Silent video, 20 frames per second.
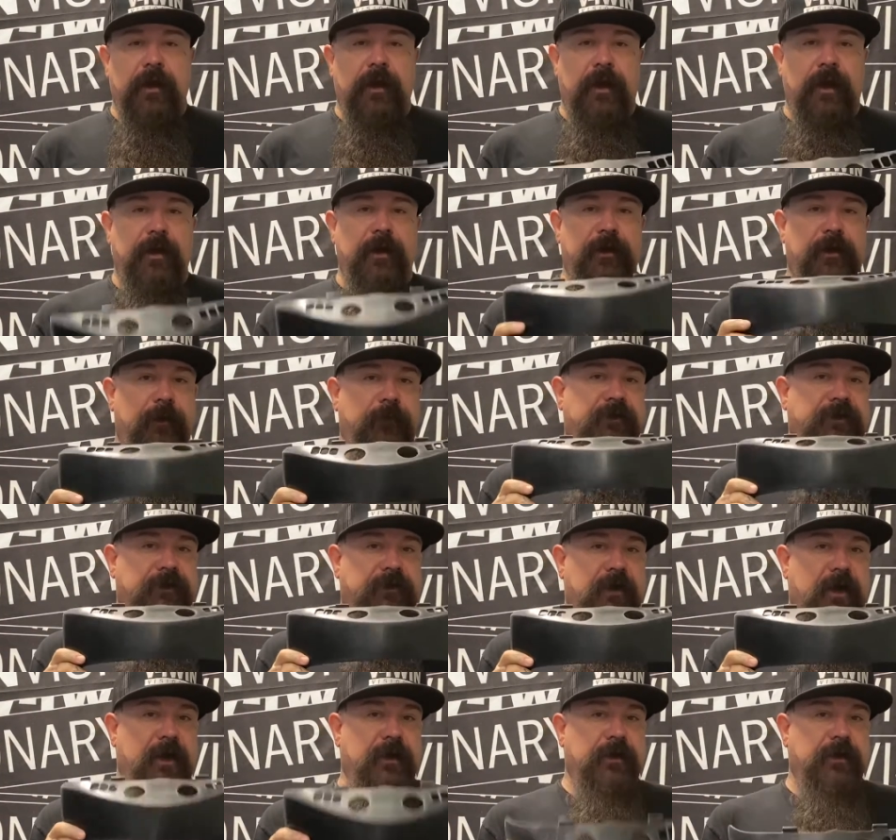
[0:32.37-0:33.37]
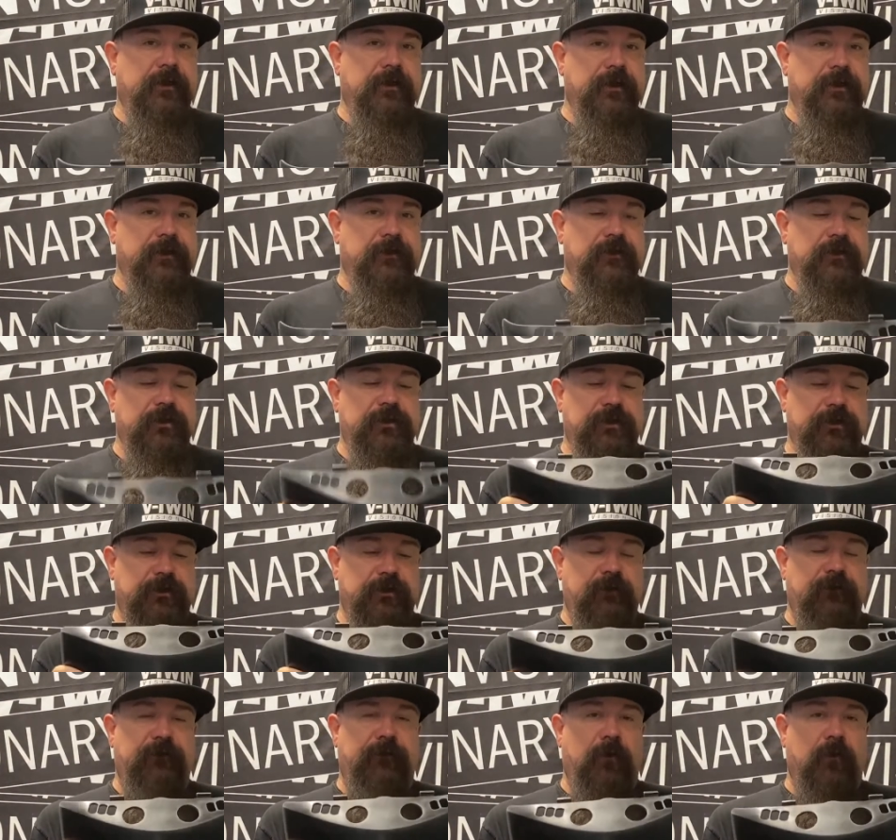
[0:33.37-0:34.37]
ended up designing this
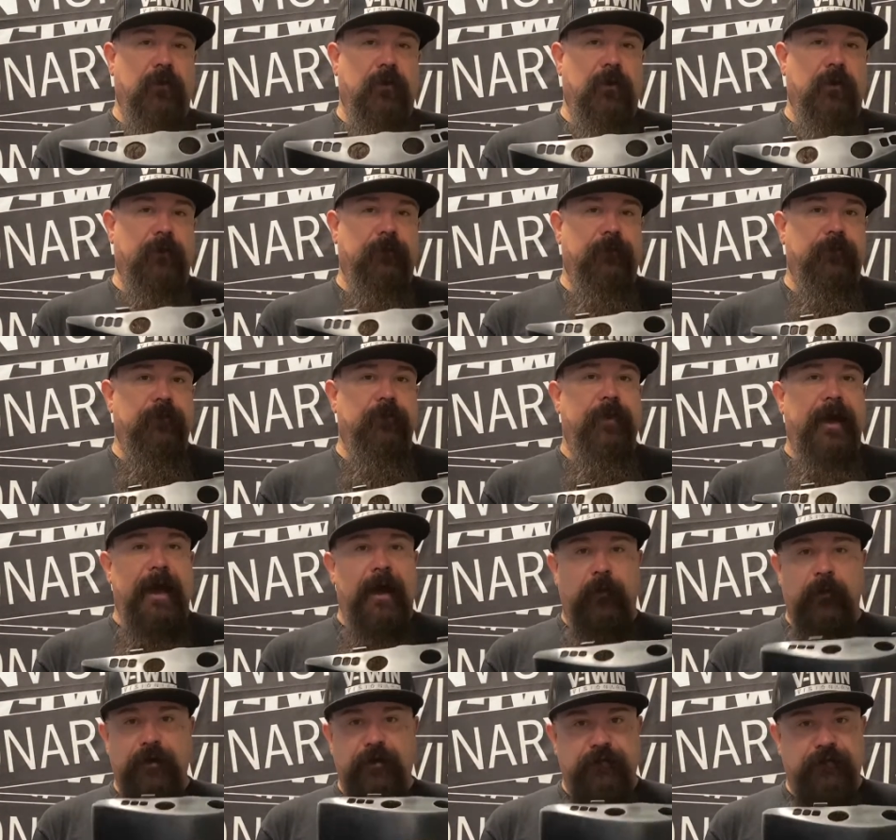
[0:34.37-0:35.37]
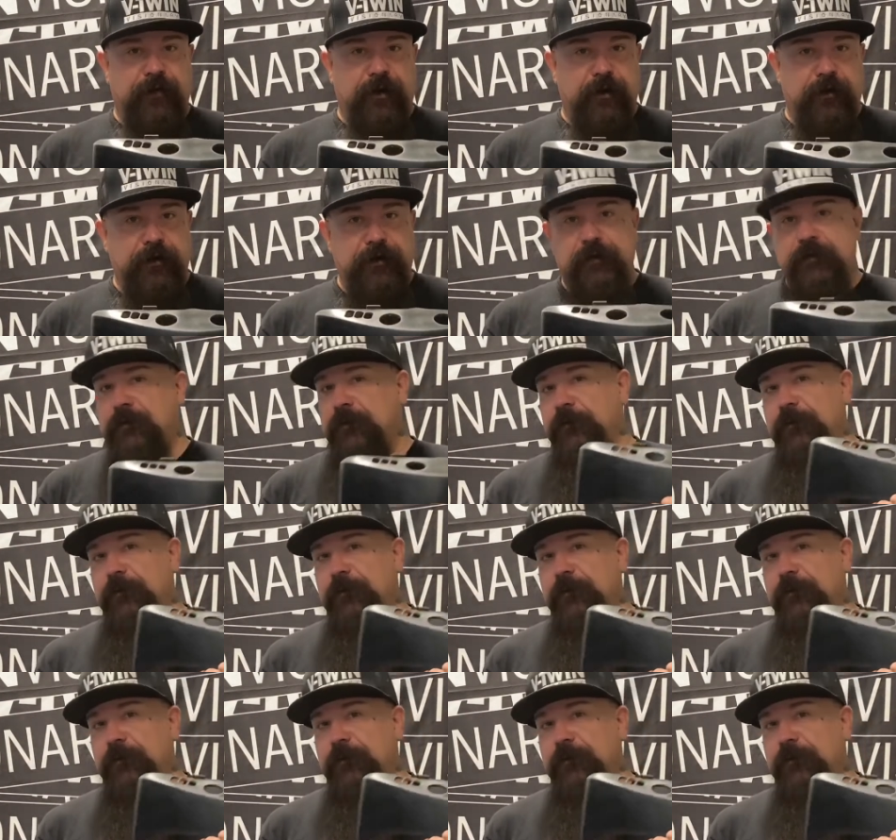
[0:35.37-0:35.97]
just for Batwing fairings.